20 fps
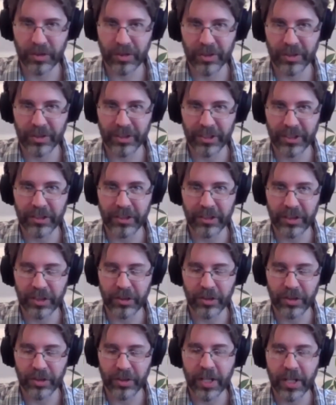you you can
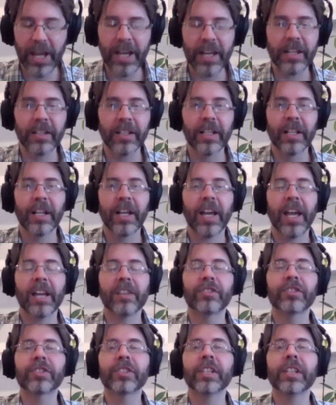create
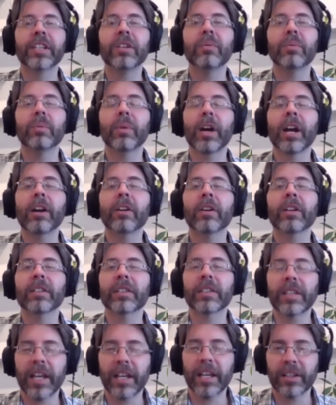and see where it
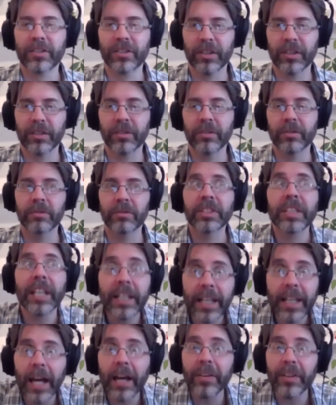takes you
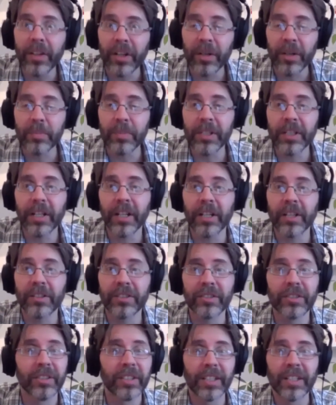together
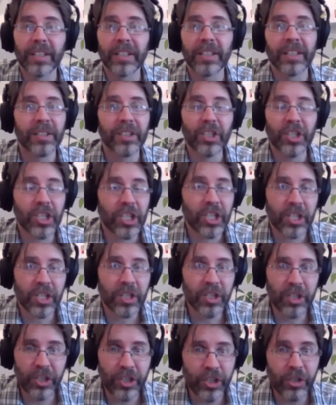because
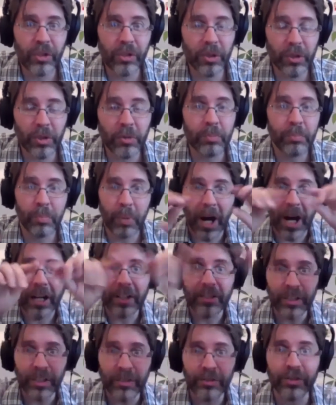your
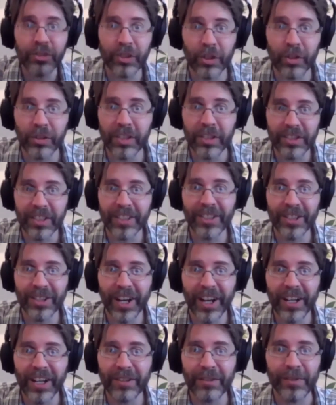box of stories that you
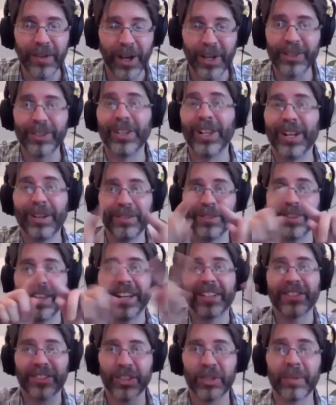have, I love
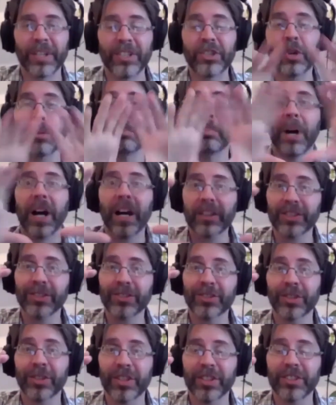that so much. Your box of
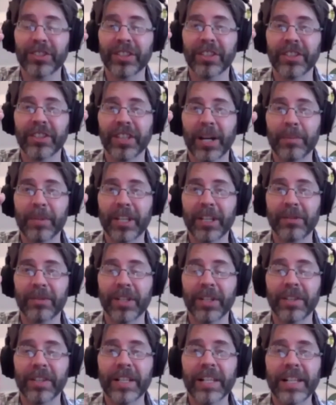stories that you're coming in
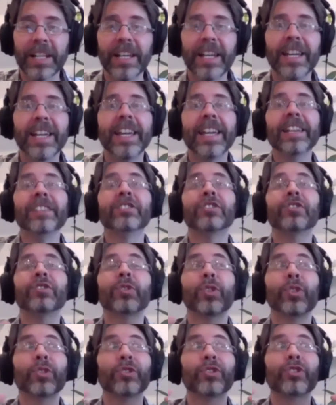with is
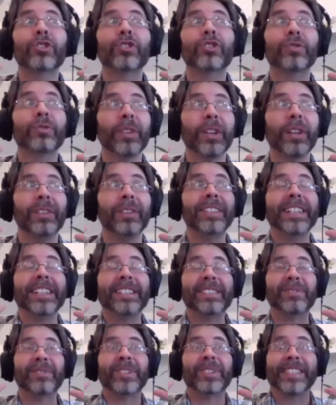like
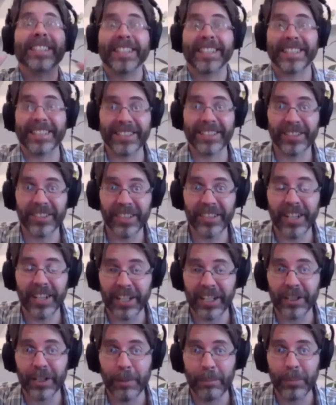ridiculously
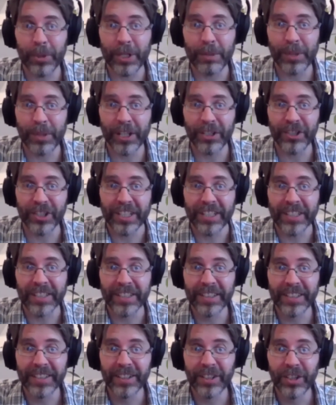not a complete picture.
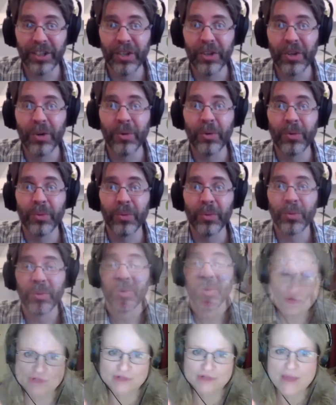It's narrow,
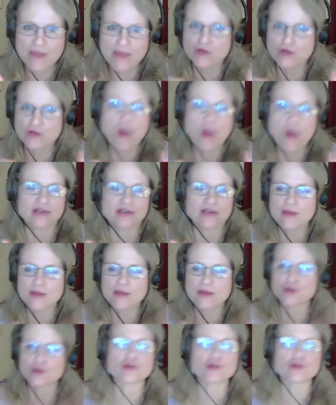no matter what, no matter who
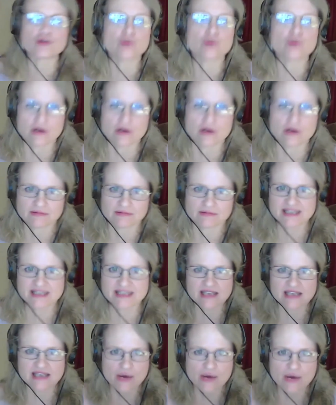yes. you are. It's
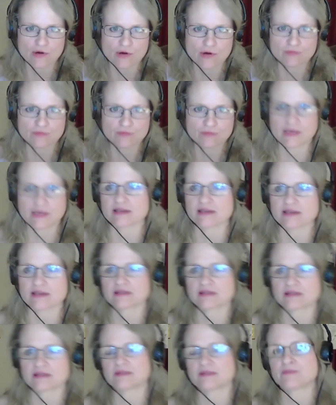narrow. Yes. It's
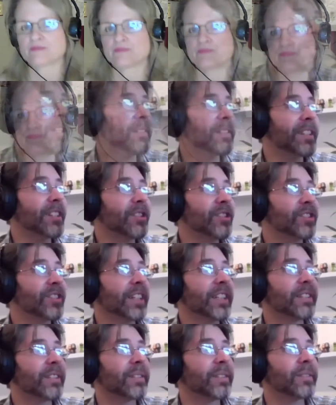like I mean, and
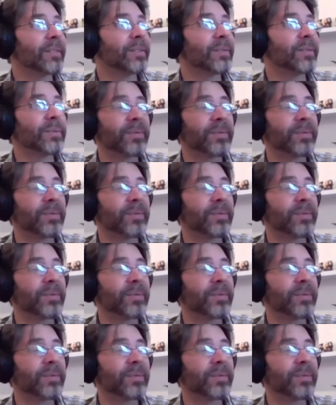biased.